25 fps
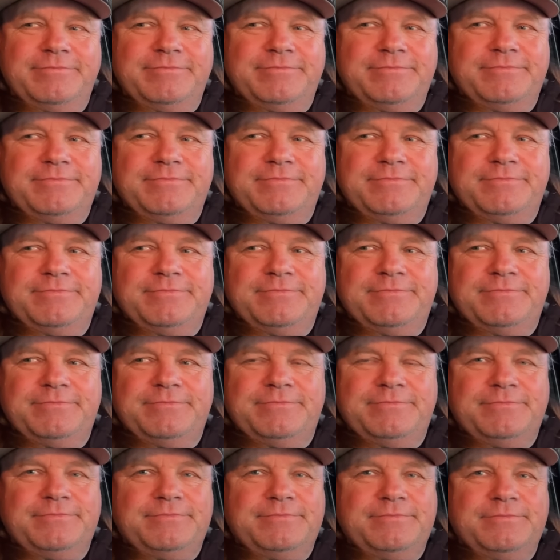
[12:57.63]

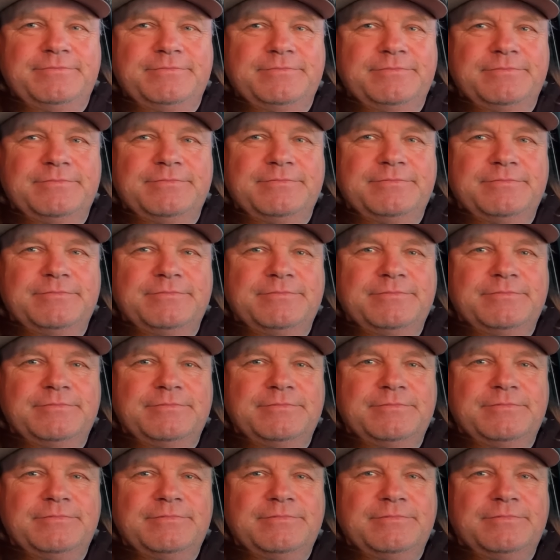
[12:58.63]

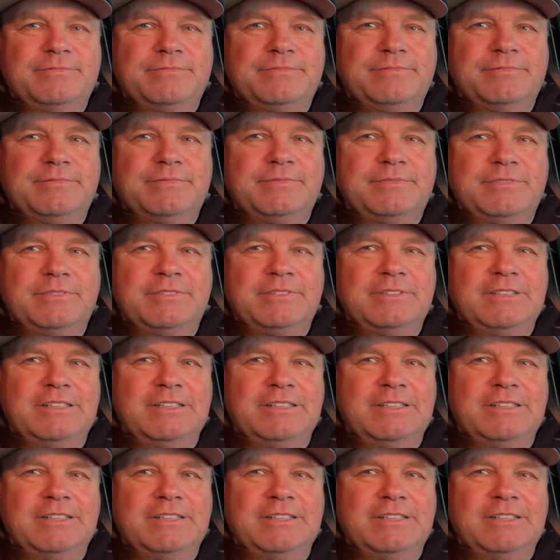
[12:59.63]
(silence)